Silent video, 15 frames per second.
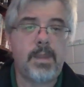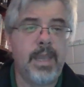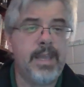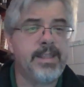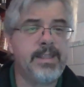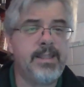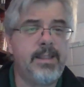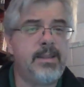
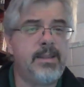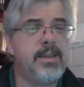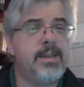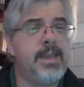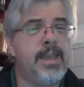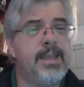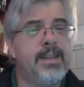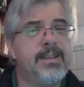
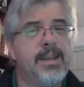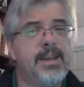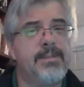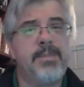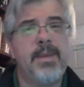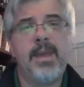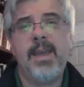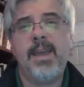And
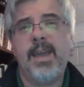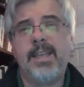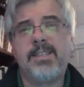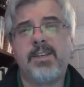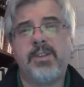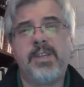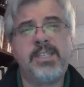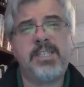
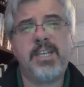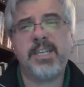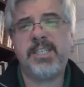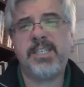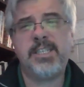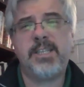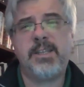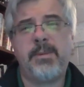so this
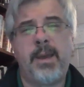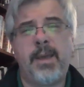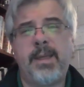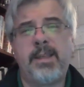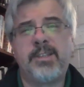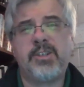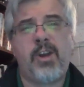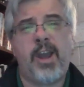just is
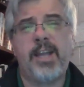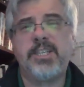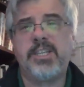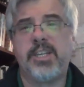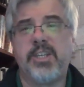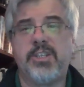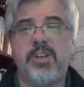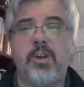
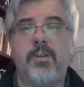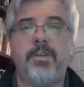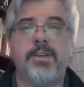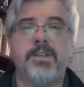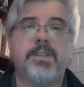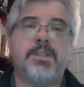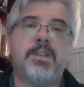scratching the surface.